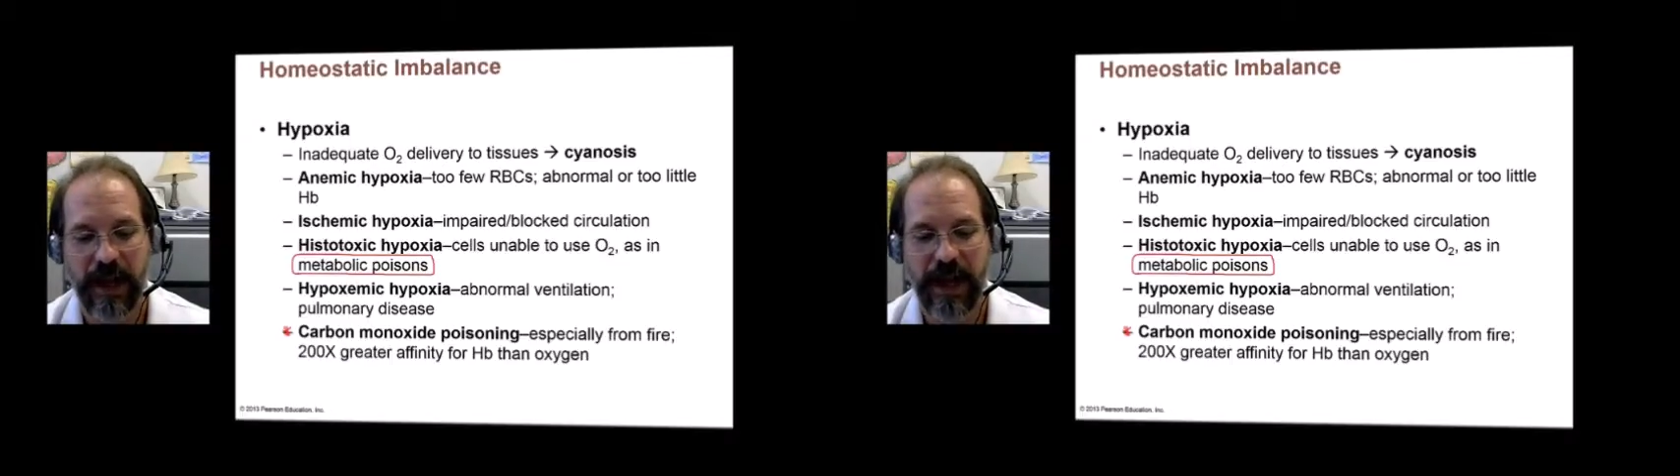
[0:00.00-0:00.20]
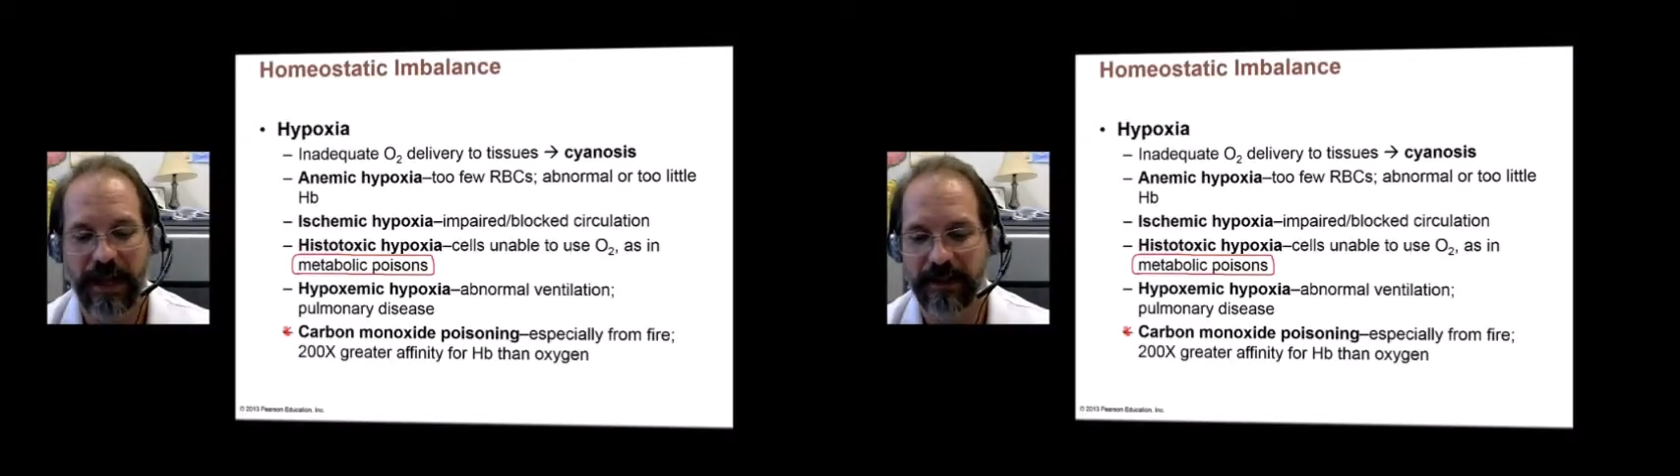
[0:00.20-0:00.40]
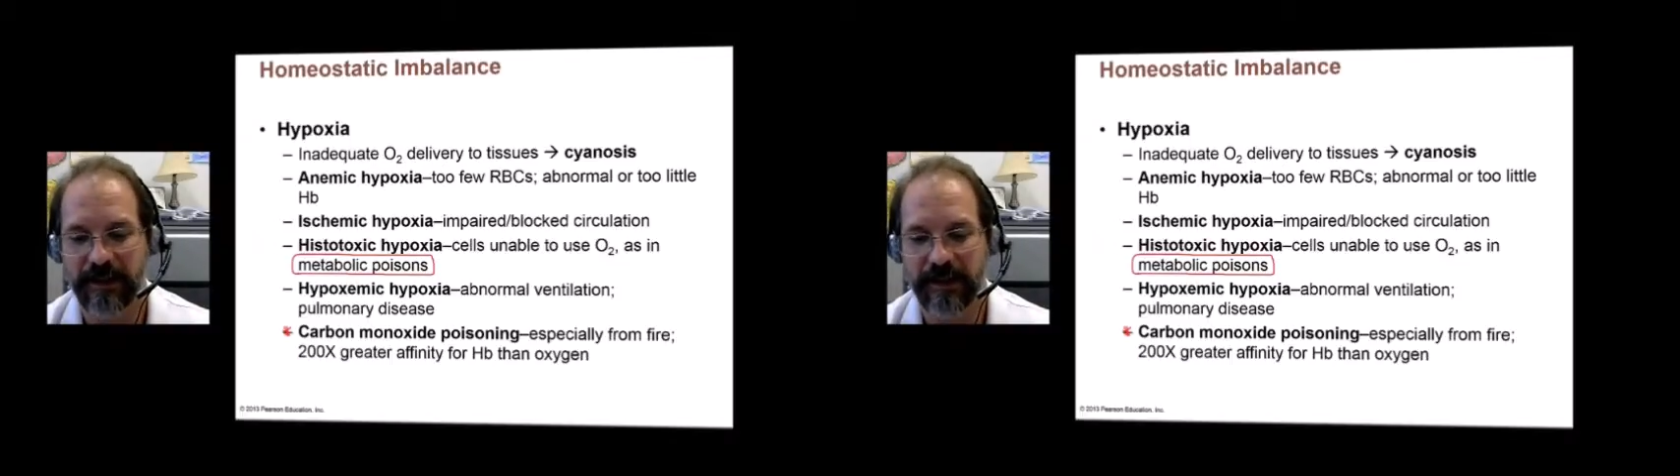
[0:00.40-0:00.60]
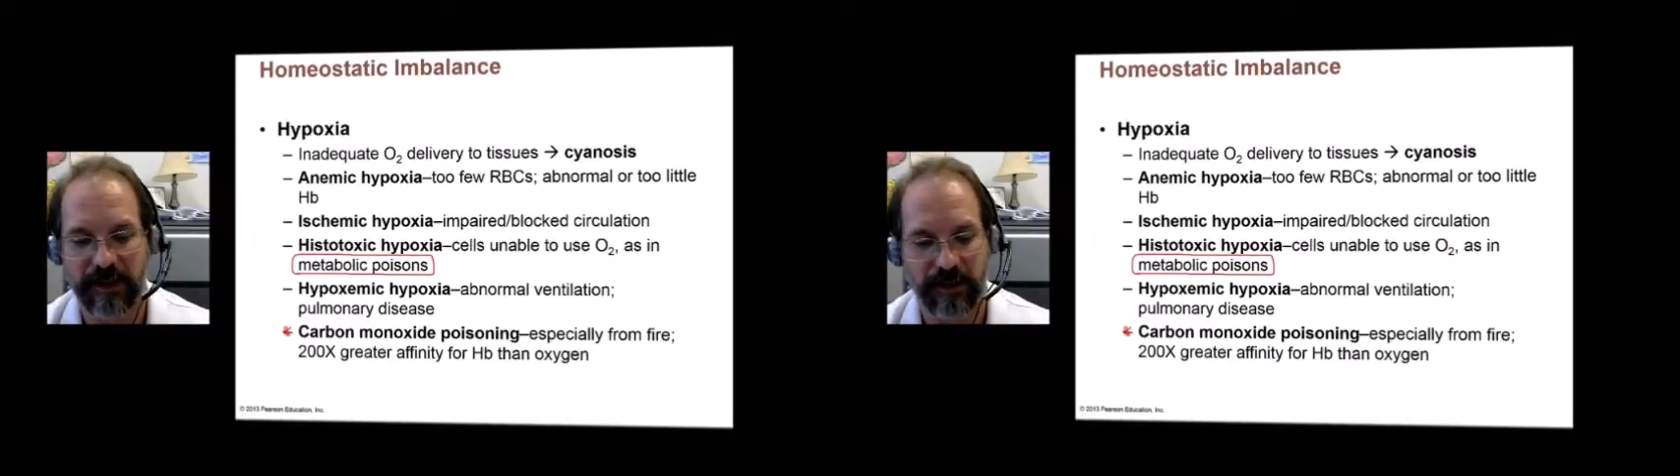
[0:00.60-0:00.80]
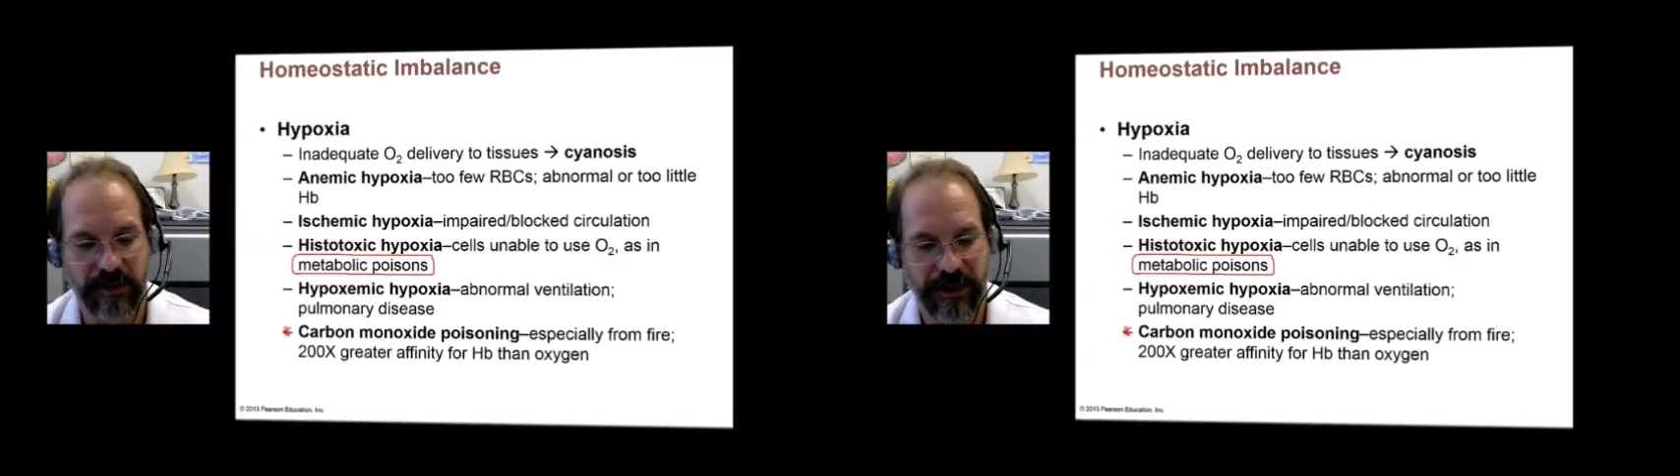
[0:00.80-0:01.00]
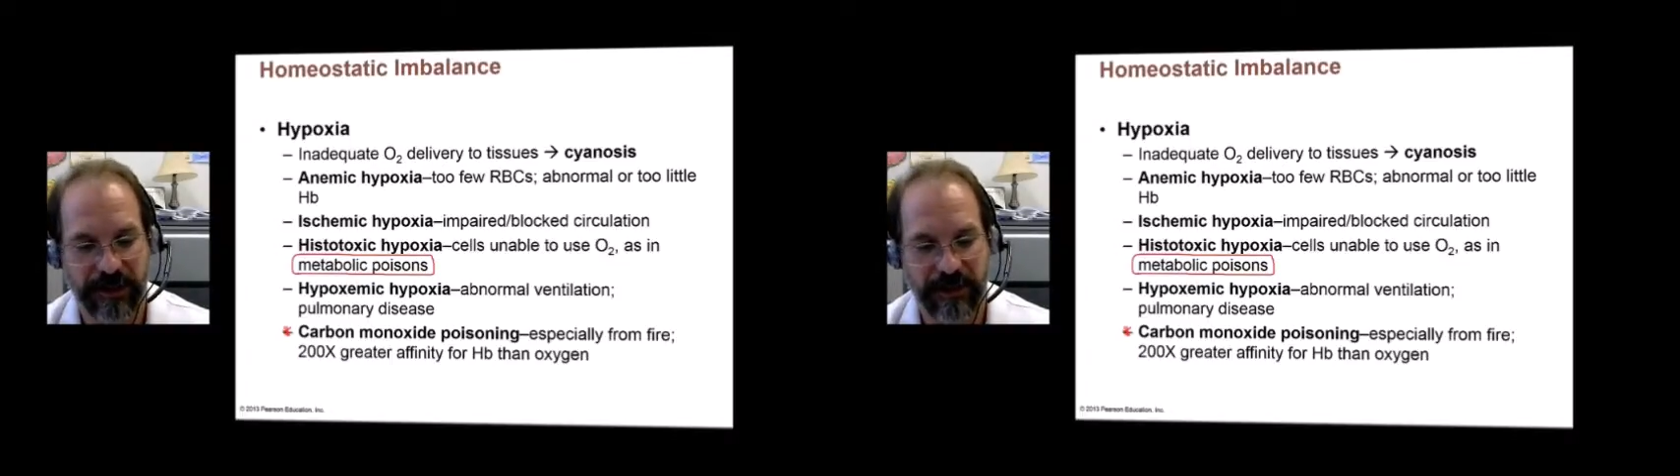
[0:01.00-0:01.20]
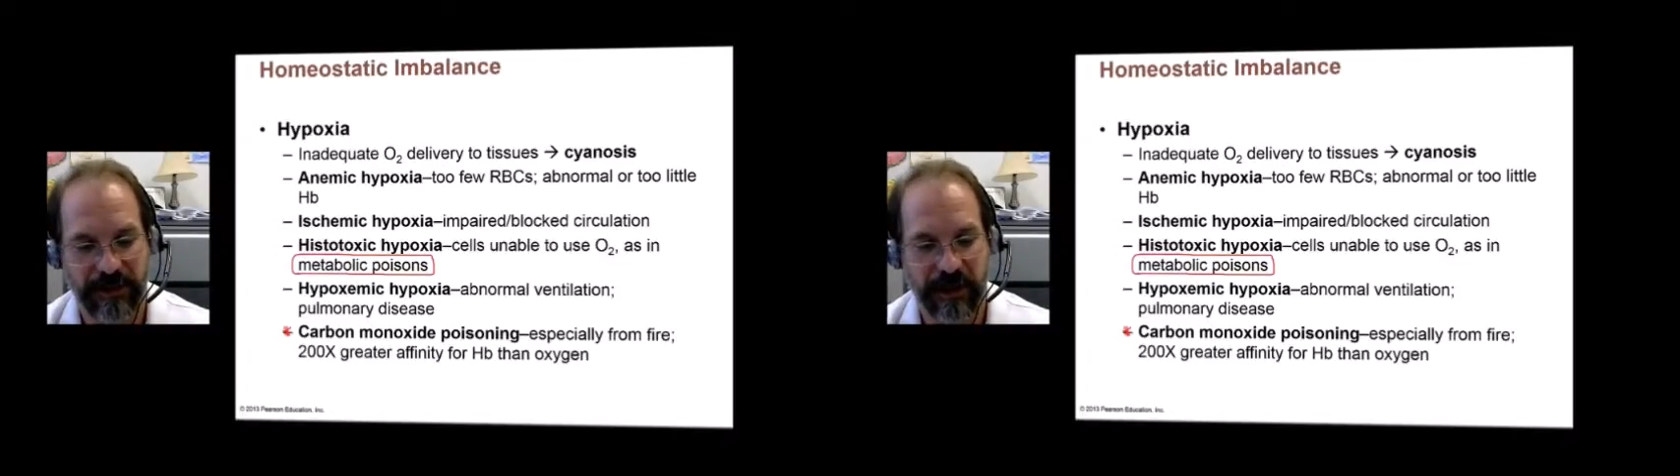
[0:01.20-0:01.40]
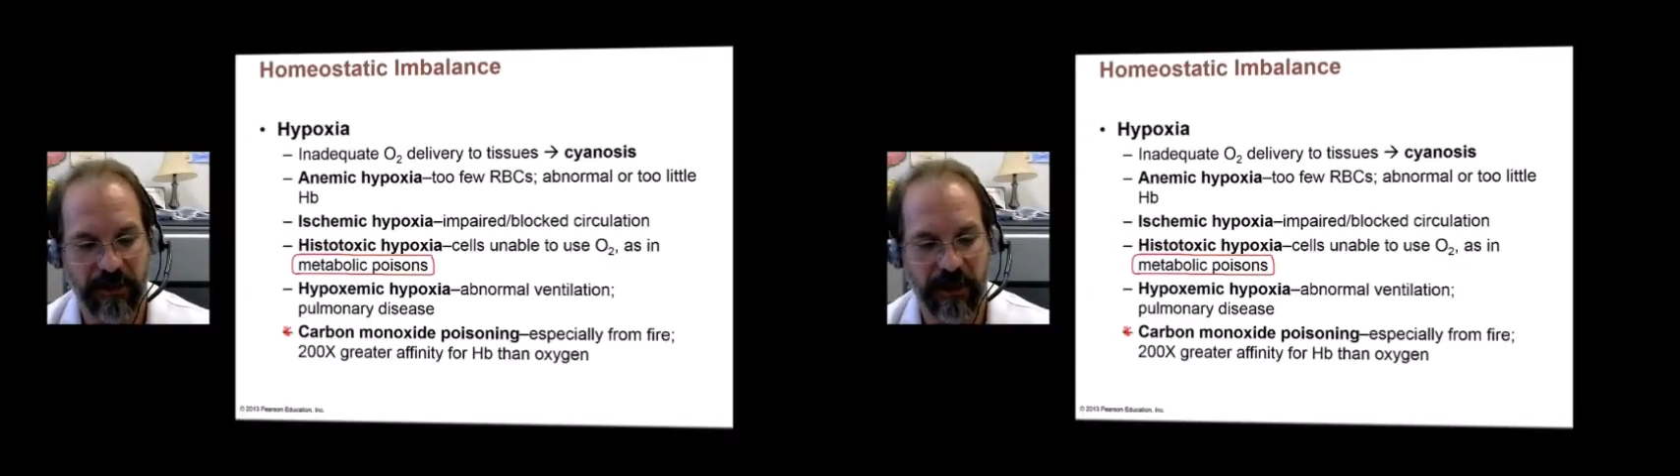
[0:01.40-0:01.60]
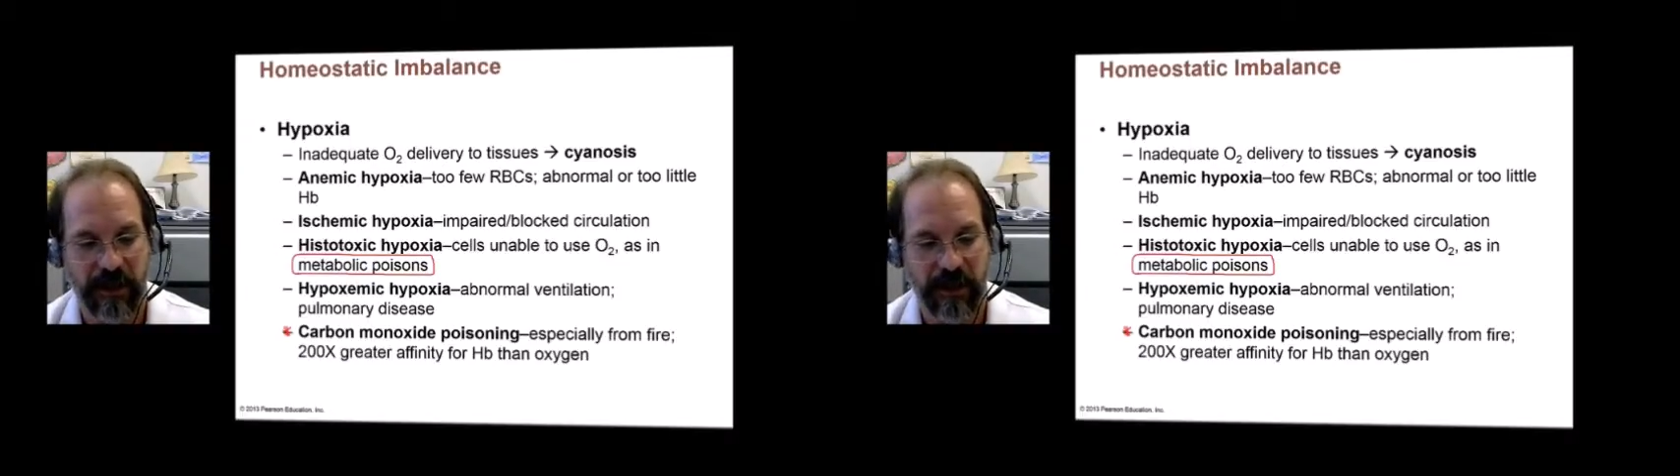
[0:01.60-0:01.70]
And it does so, and check this out,